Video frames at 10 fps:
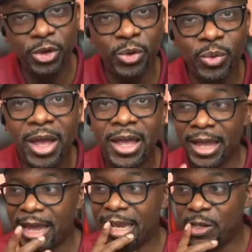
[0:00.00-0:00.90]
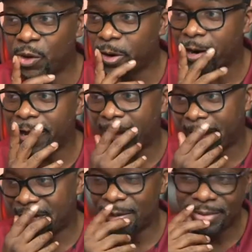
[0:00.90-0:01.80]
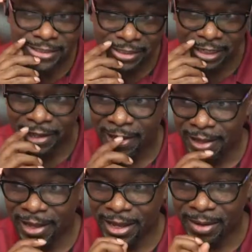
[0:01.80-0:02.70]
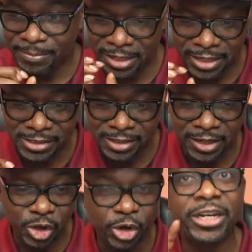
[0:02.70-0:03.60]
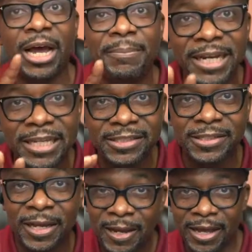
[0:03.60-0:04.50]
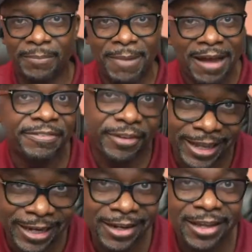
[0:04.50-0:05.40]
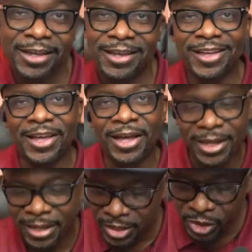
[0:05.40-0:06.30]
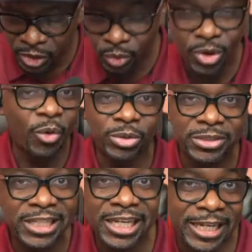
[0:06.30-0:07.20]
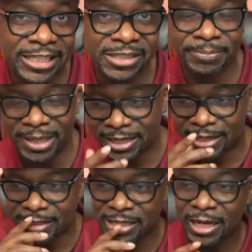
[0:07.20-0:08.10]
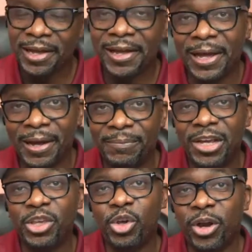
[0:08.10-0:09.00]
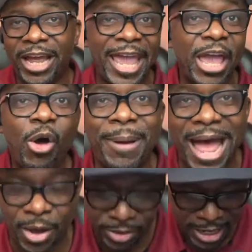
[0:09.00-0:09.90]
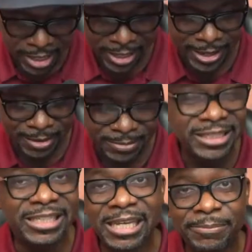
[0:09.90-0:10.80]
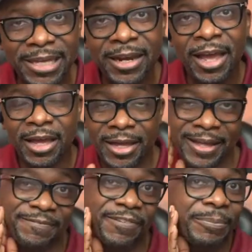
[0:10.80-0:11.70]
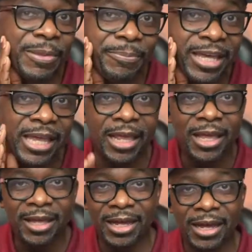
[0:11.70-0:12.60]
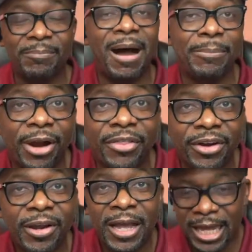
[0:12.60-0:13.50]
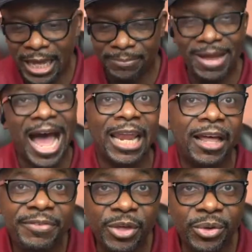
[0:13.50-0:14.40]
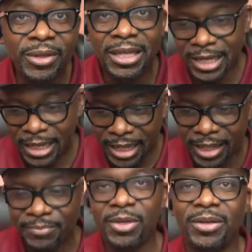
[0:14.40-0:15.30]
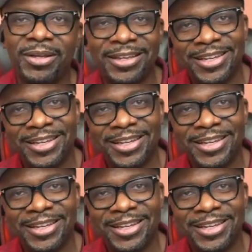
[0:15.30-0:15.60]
you and your uh, let me see, uh, because your dumbness, uh, my friend, uh, you don't see this because um, you're a hellbound um, demon uh, from the pit, uh, my brother. Um, I love you. Uh, you,